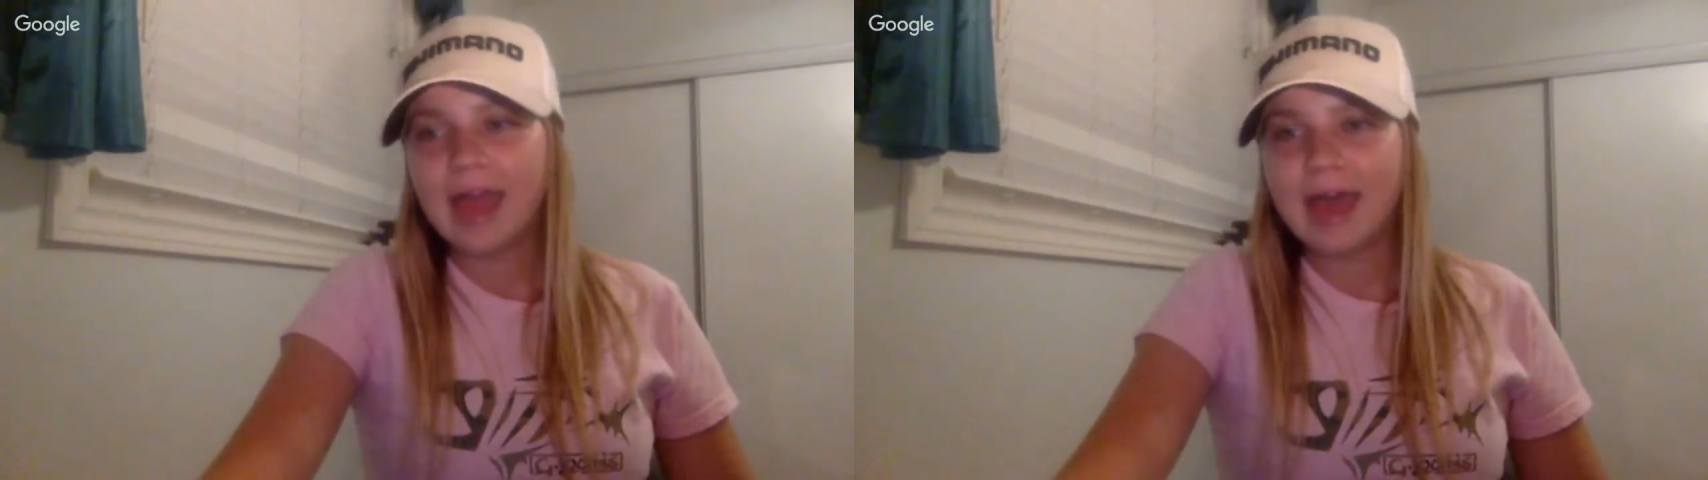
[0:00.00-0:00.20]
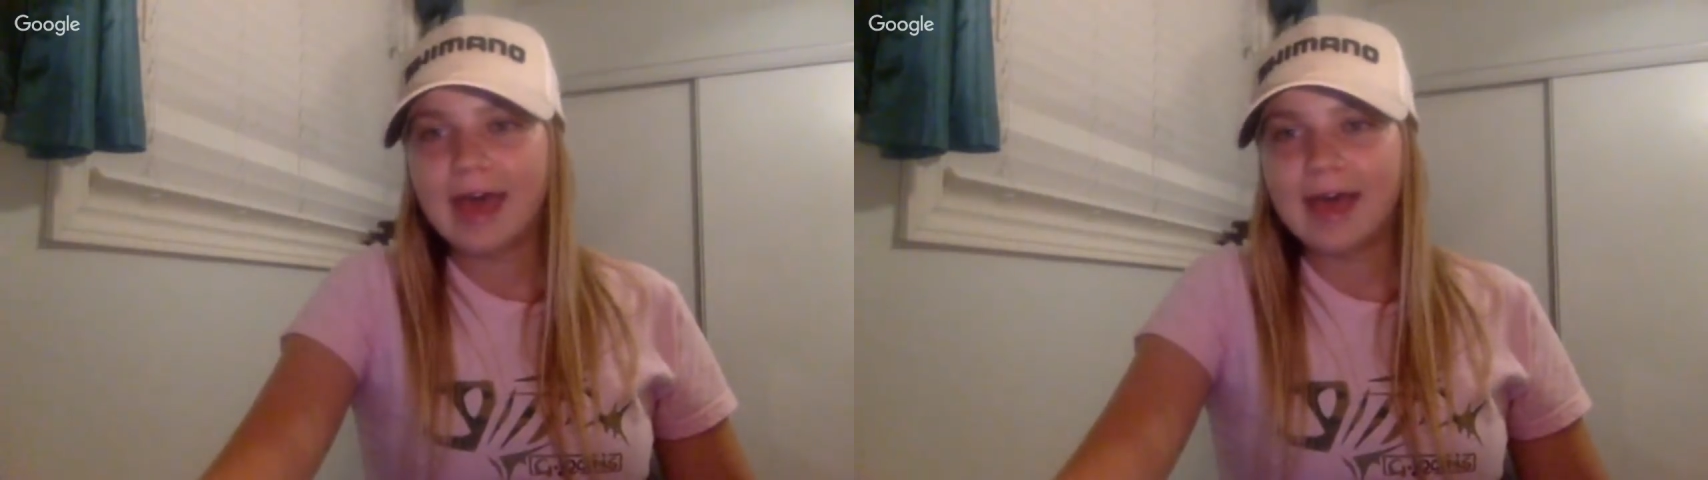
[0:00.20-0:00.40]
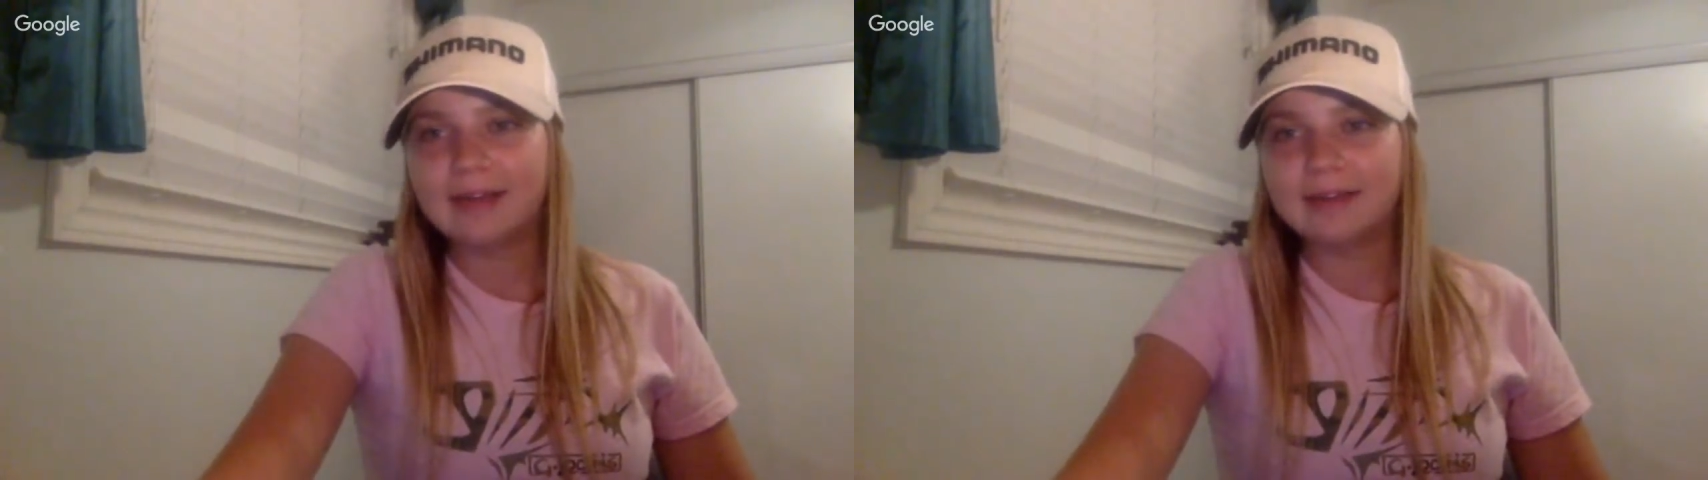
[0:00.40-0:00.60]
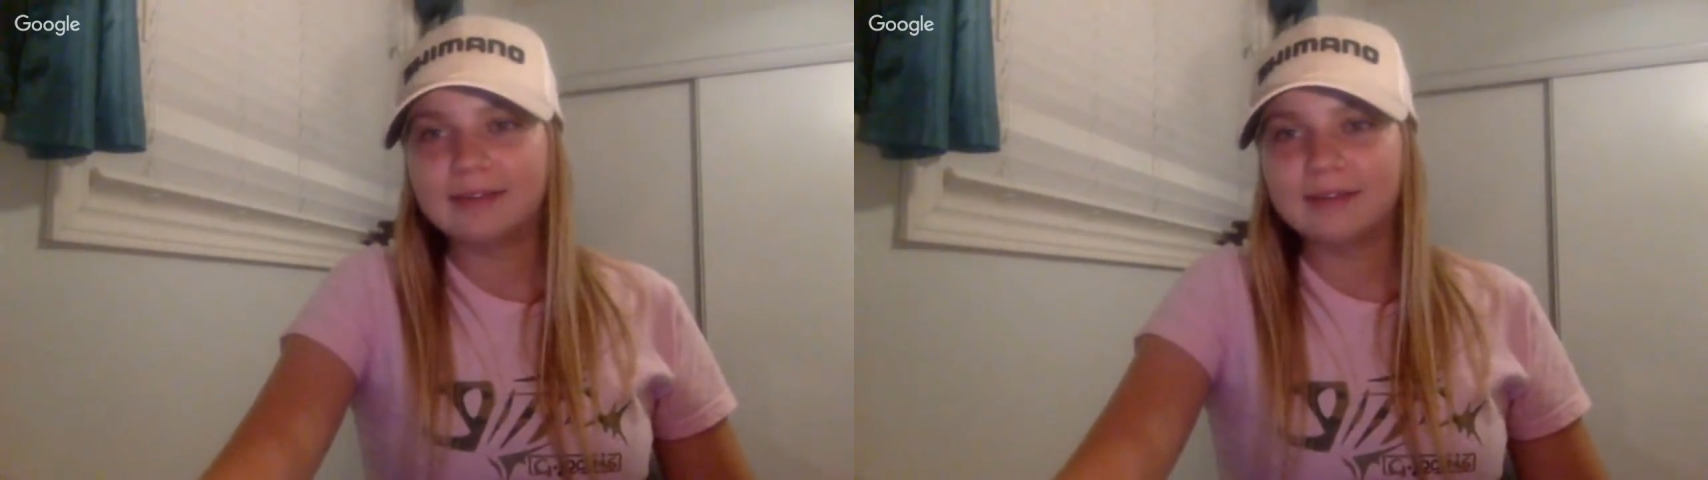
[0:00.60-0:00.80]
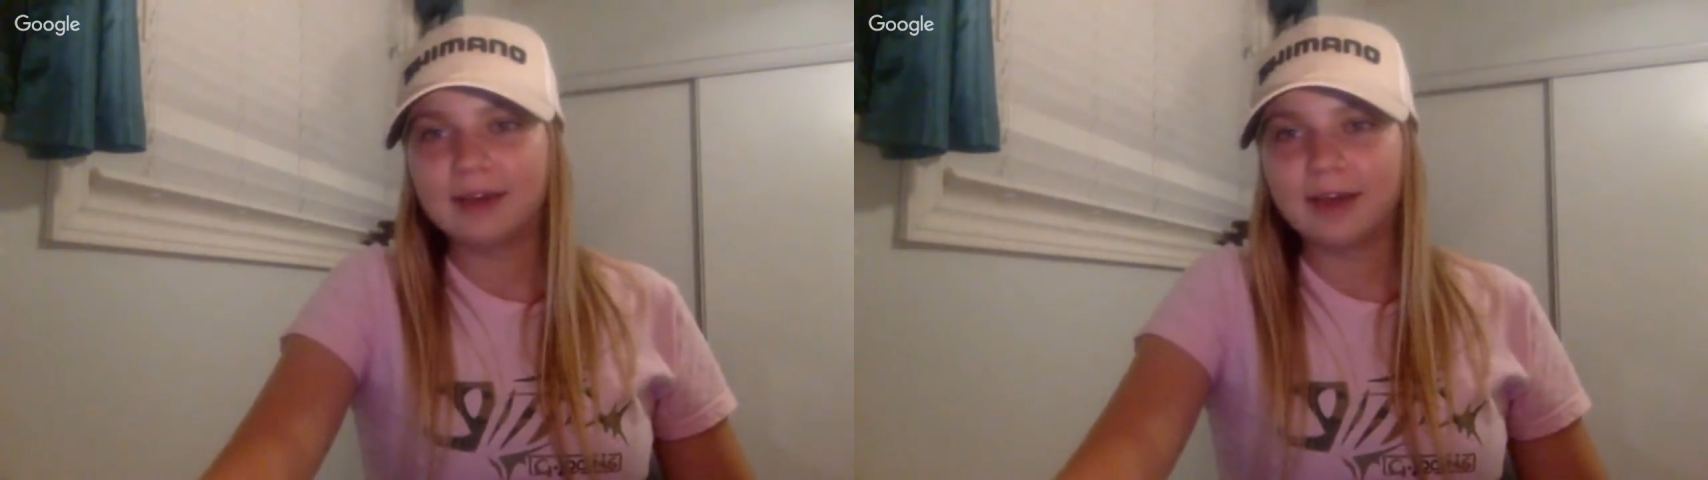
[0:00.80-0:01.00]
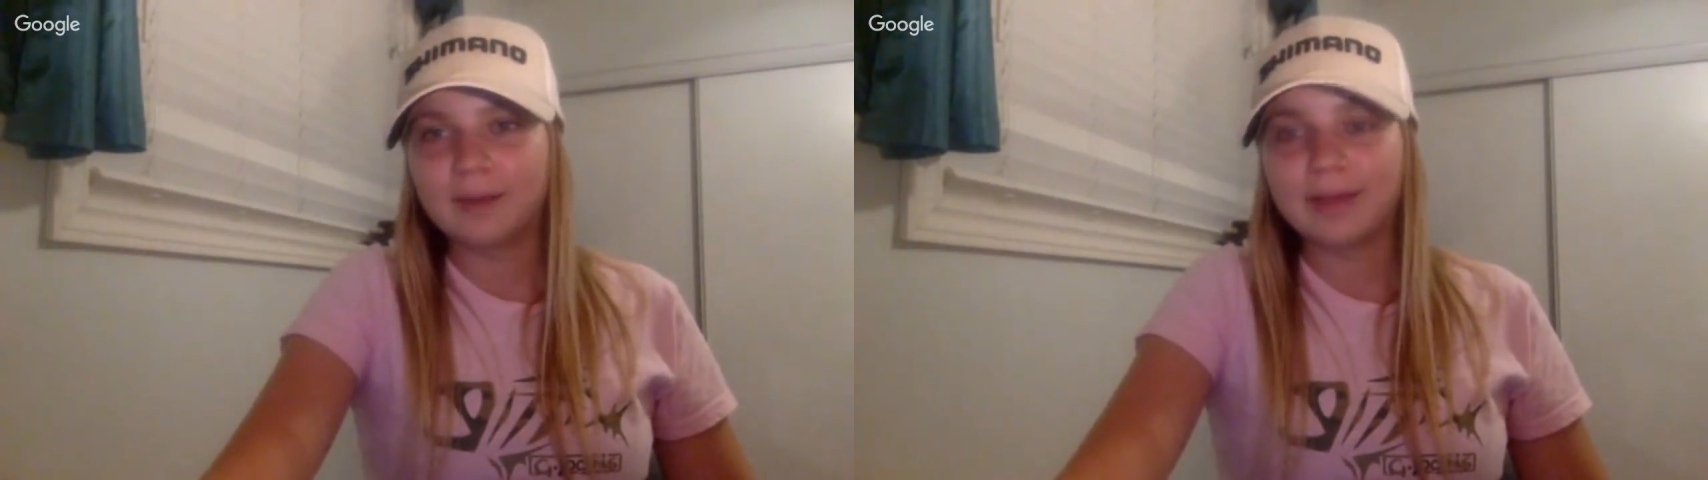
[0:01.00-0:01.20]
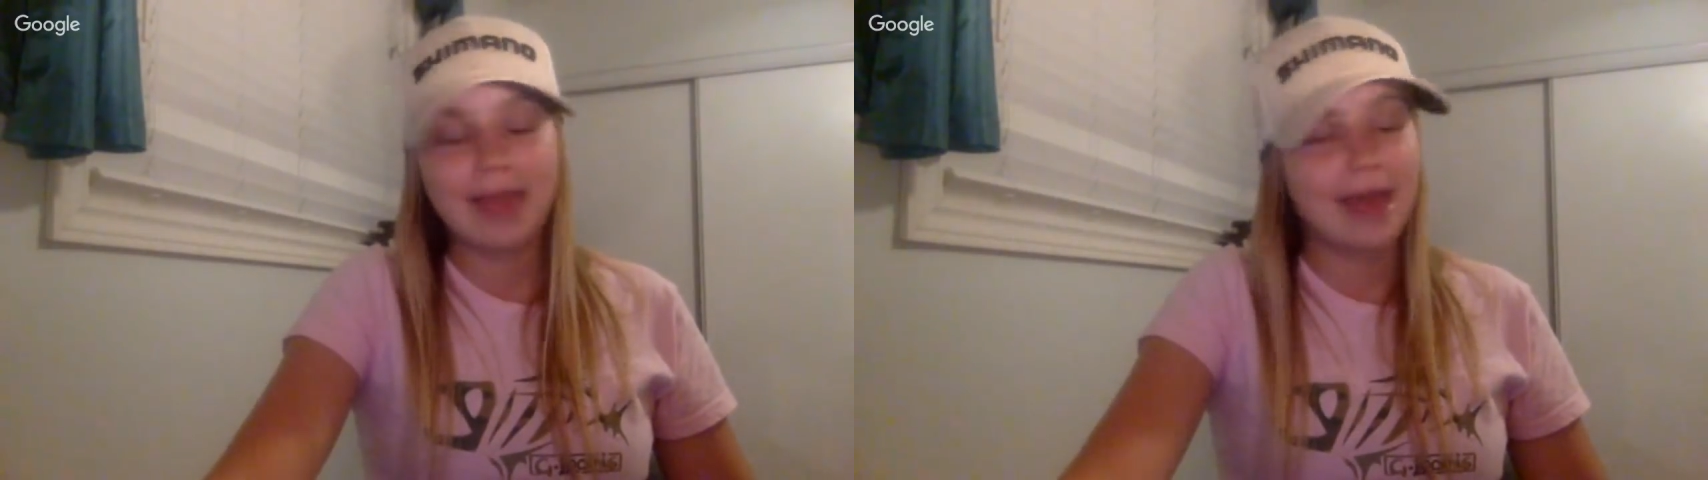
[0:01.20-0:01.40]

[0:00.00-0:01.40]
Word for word: and um,